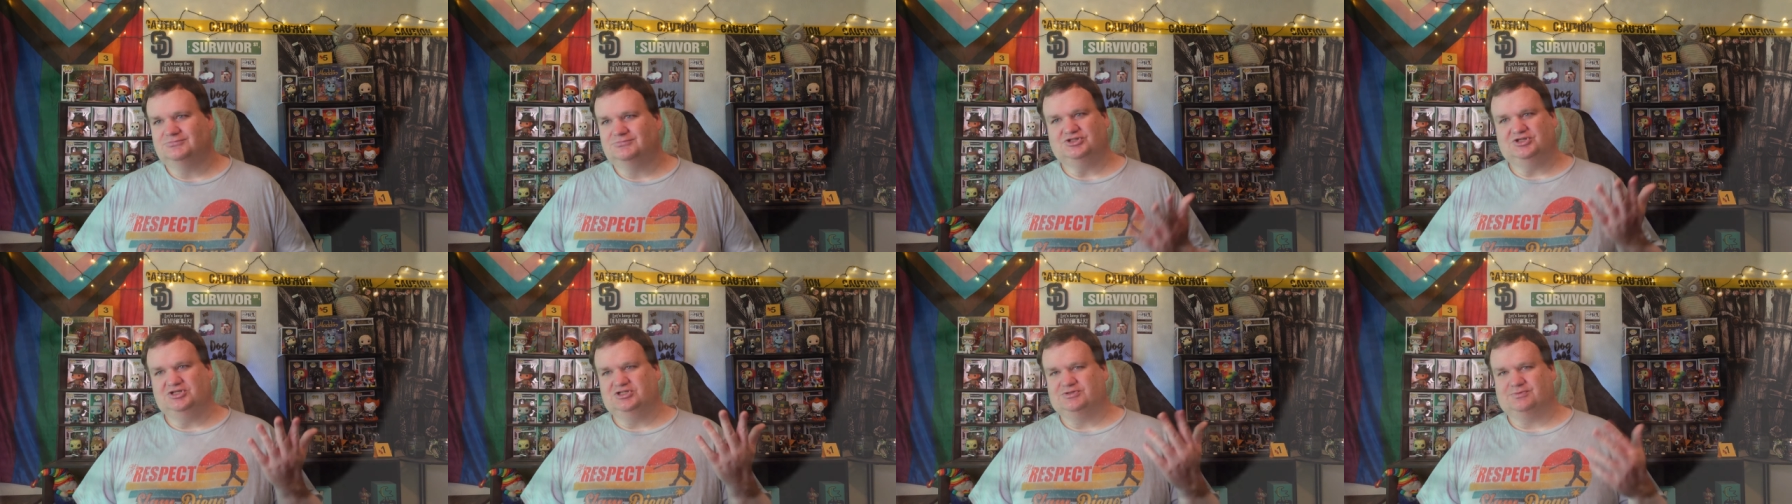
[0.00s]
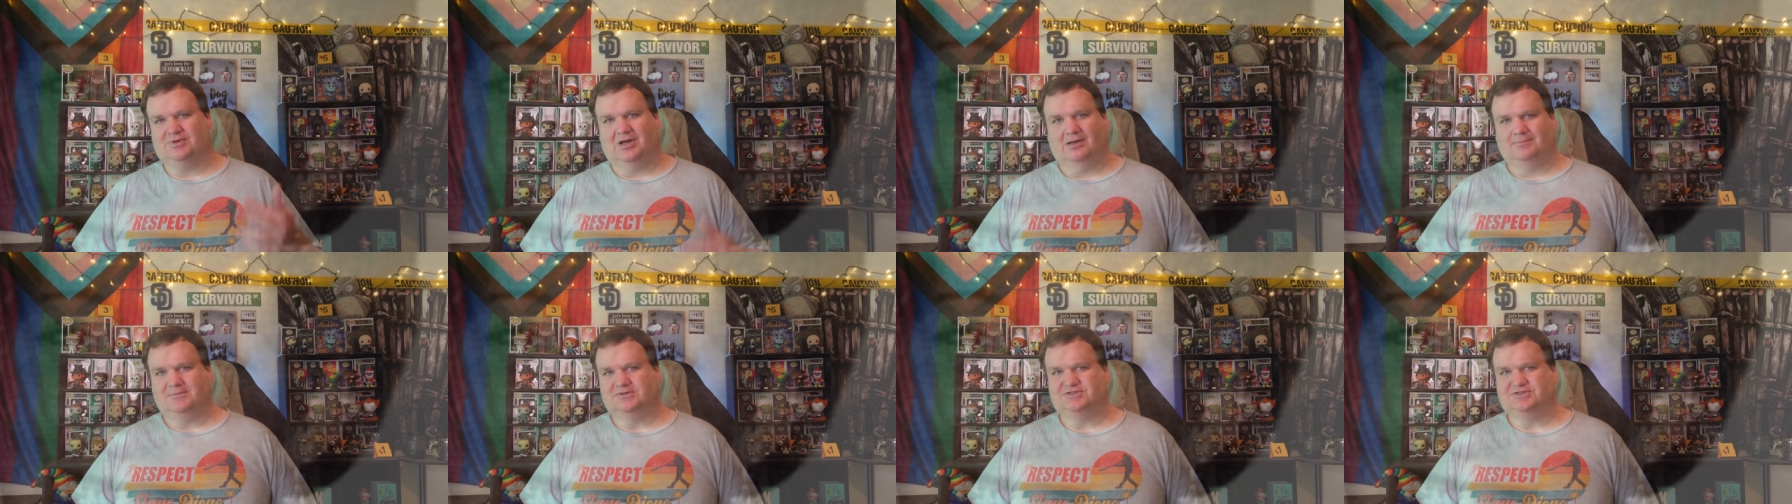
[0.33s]
She's
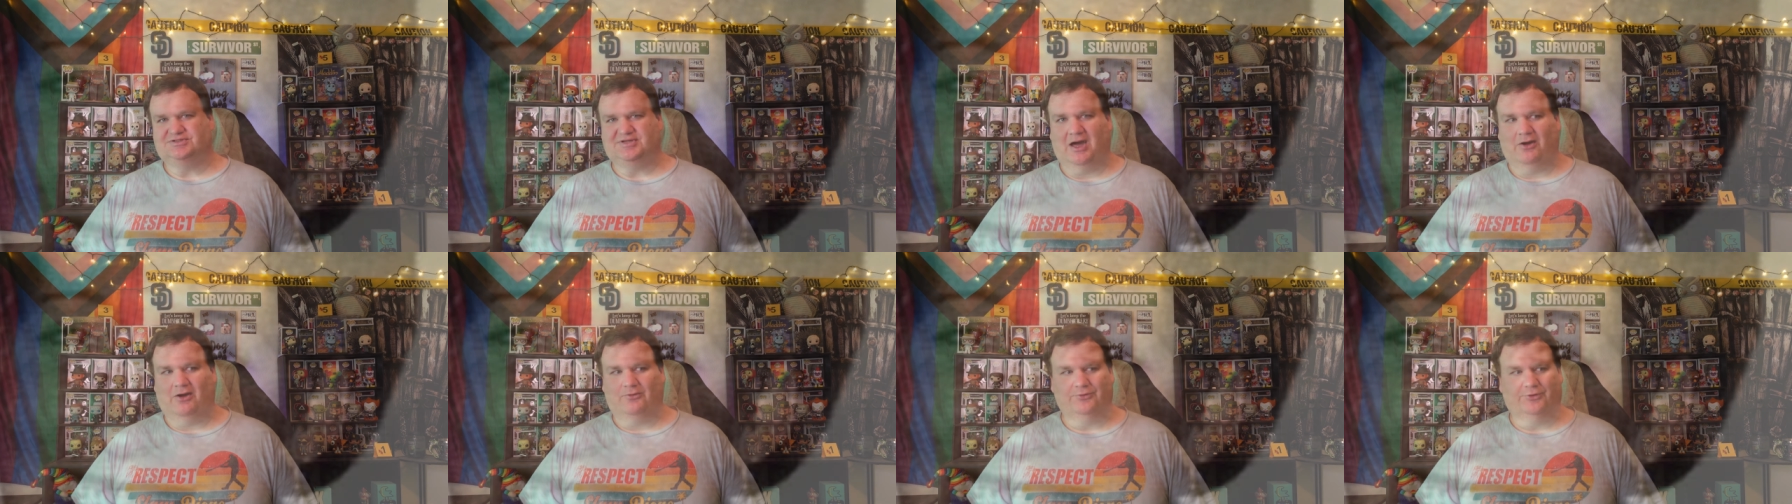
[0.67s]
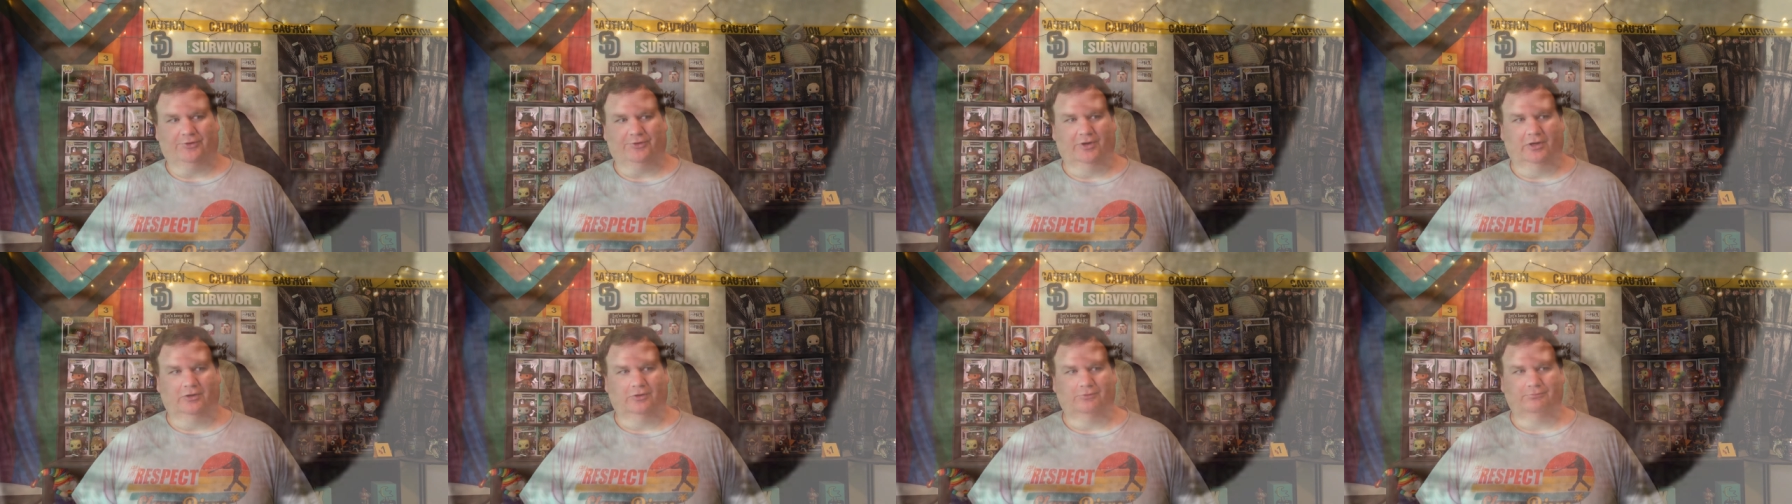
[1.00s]
probably just out on
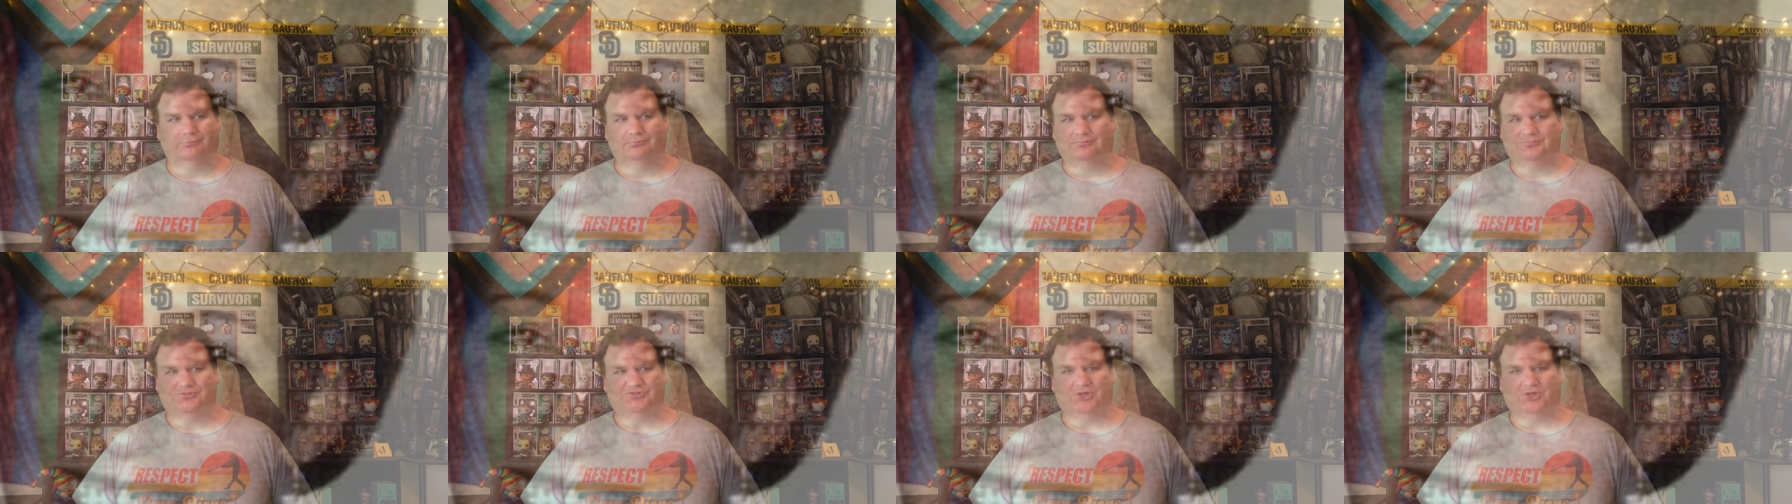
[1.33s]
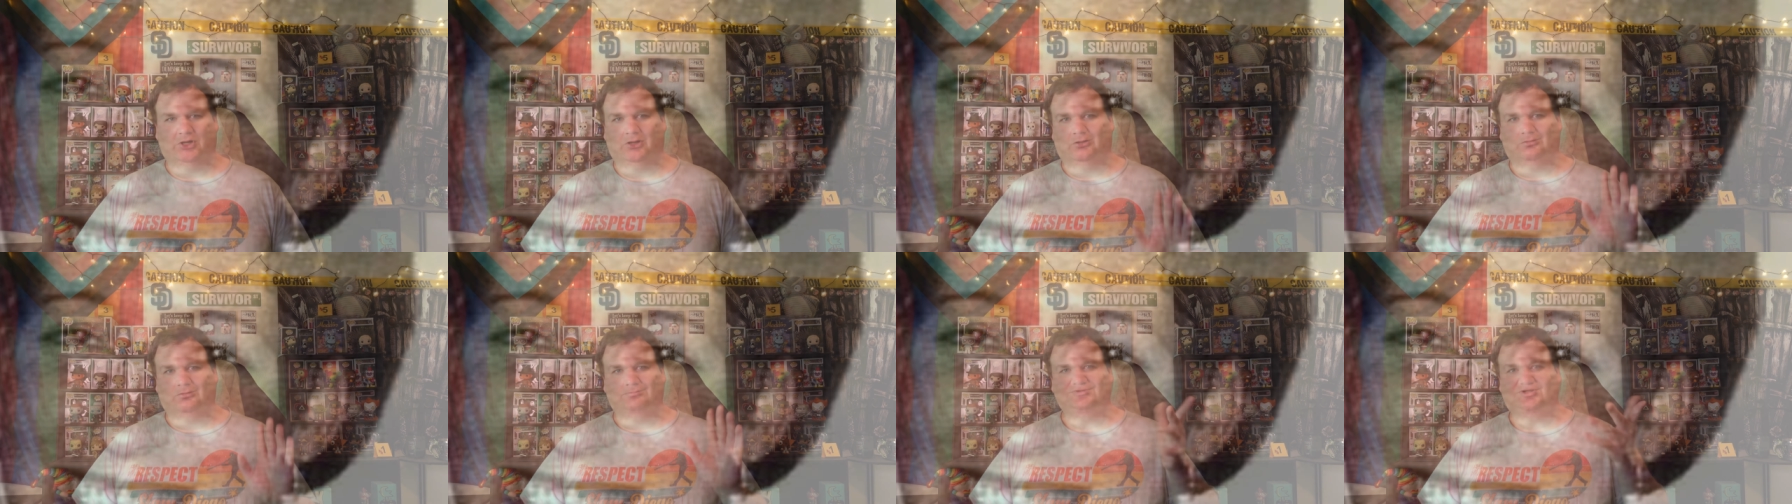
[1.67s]
her own.
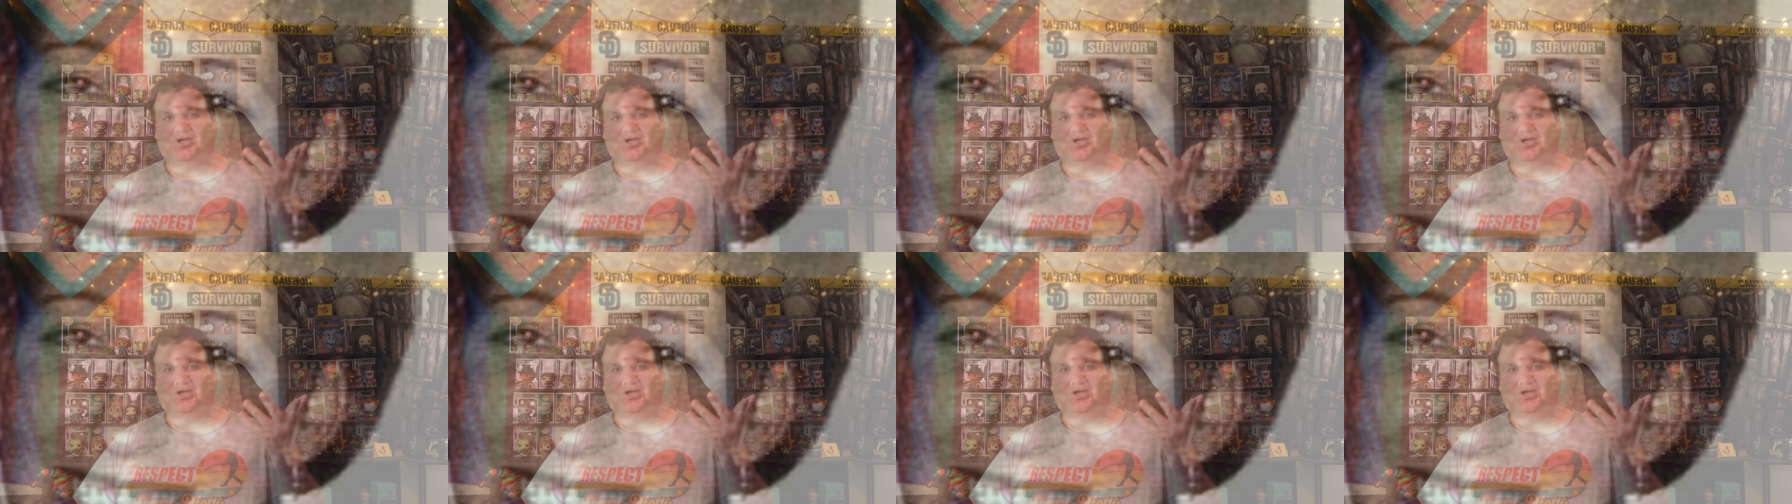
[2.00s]
So